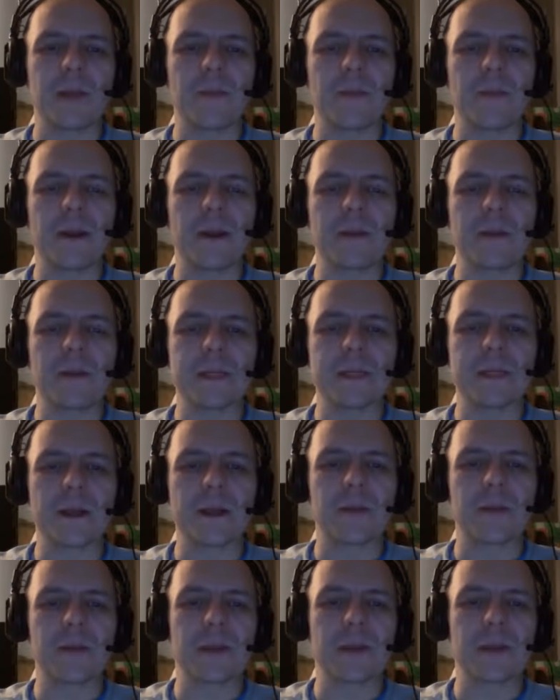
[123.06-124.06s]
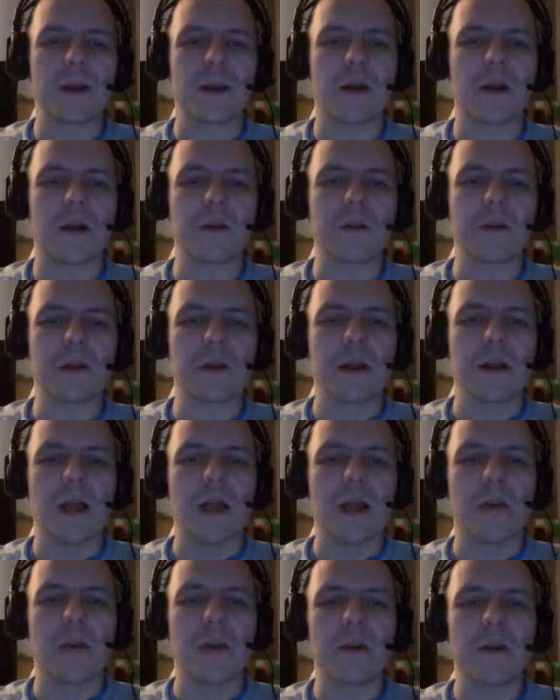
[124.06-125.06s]
player discards a card,
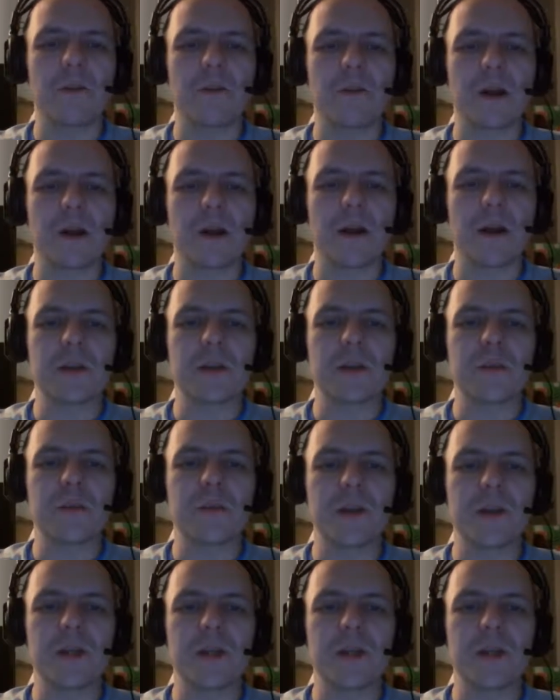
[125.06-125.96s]
and whenever a card is put